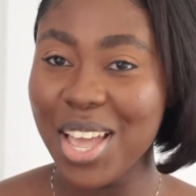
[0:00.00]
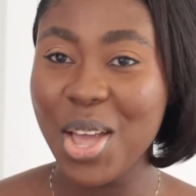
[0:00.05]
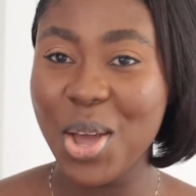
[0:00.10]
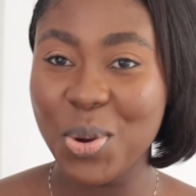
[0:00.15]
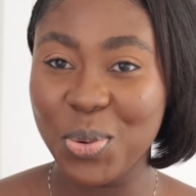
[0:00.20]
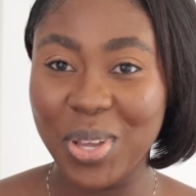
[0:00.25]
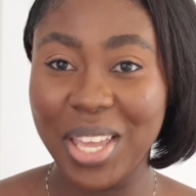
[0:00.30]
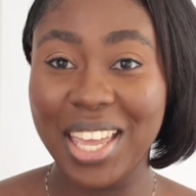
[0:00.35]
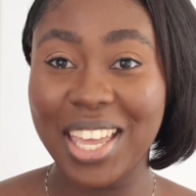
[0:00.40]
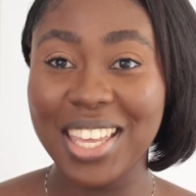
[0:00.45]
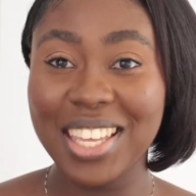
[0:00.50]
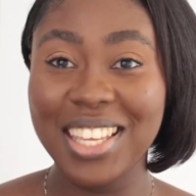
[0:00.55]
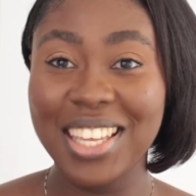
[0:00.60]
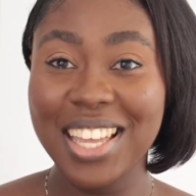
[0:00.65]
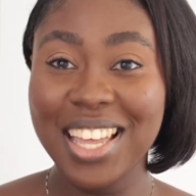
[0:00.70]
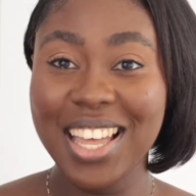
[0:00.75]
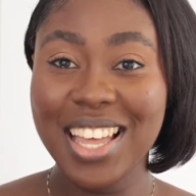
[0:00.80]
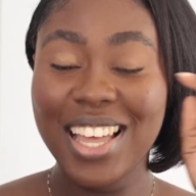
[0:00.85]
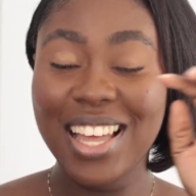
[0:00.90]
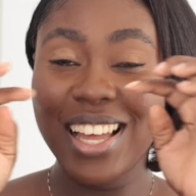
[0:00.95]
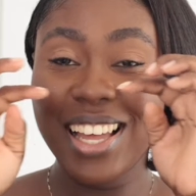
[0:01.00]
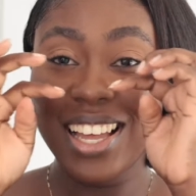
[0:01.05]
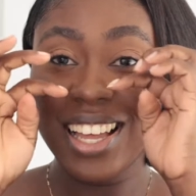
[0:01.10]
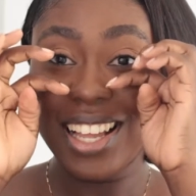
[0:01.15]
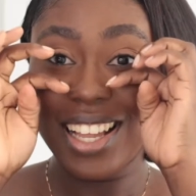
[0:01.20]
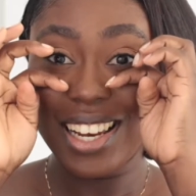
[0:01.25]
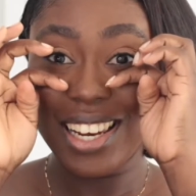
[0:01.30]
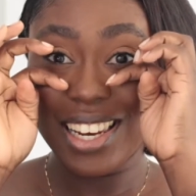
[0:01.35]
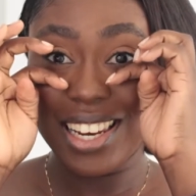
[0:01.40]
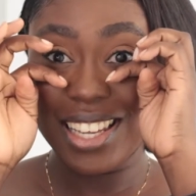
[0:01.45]
Okay,
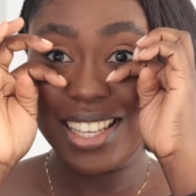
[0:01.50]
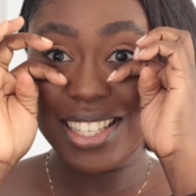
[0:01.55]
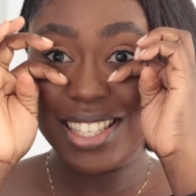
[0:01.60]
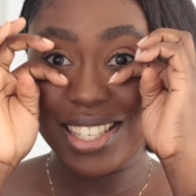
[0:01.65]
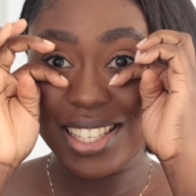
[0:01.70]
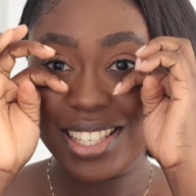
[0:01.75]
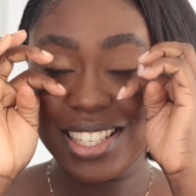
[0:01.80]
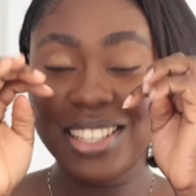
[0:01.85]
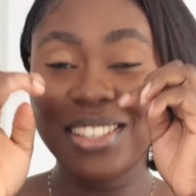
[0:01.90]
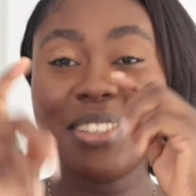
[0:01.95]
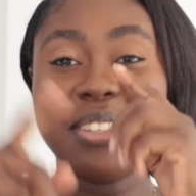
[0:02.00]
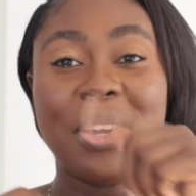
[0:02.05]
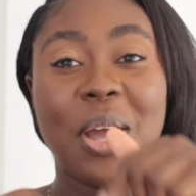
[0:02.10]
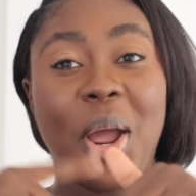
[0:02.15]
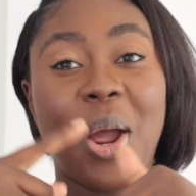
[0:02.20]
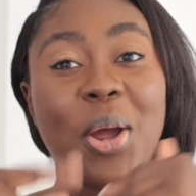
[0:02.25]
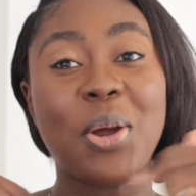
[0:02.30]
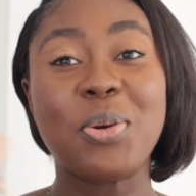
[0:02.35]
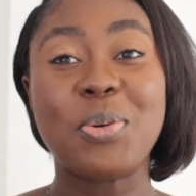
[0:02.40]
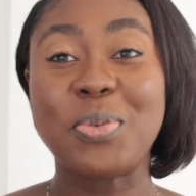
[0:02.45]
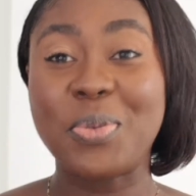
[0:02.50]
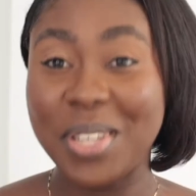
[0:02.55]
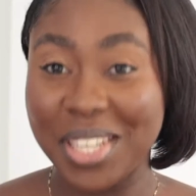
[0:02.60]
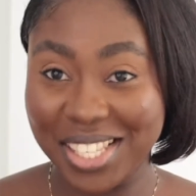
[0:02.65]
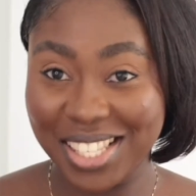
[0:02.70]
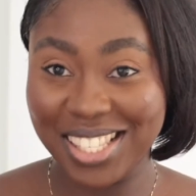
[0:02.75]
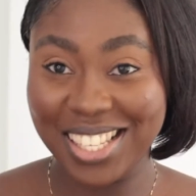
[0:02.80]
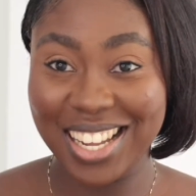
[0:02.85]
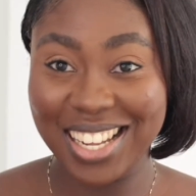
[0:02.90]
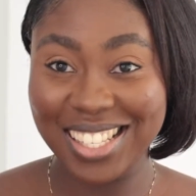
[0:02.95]
let's
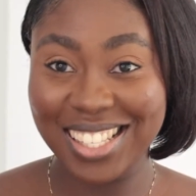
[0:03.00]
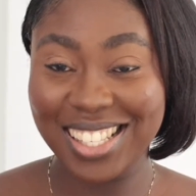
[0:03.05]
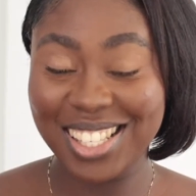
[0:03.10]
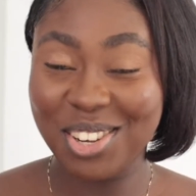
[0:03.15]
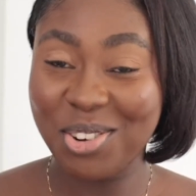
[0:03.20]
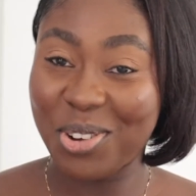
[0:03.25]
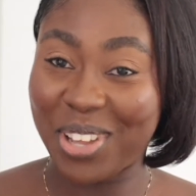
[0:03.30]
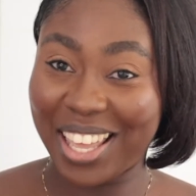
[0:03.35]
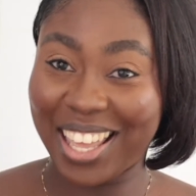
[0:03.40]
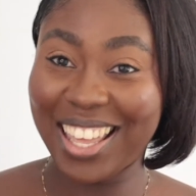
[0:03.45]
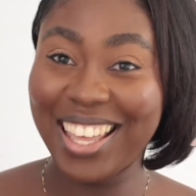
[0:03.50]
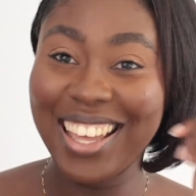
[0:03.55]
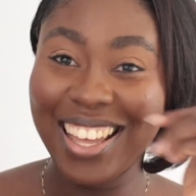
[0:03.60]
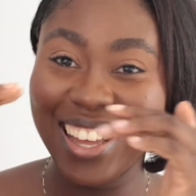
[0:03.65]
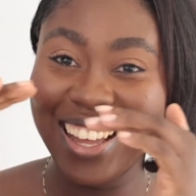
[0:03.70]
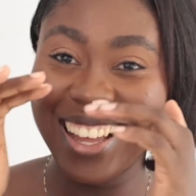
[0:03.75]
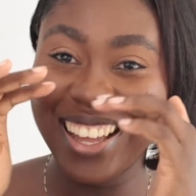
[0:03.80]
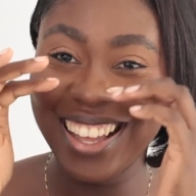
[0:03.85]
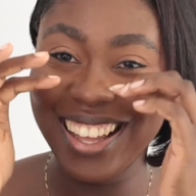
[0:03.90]
restart. Okay.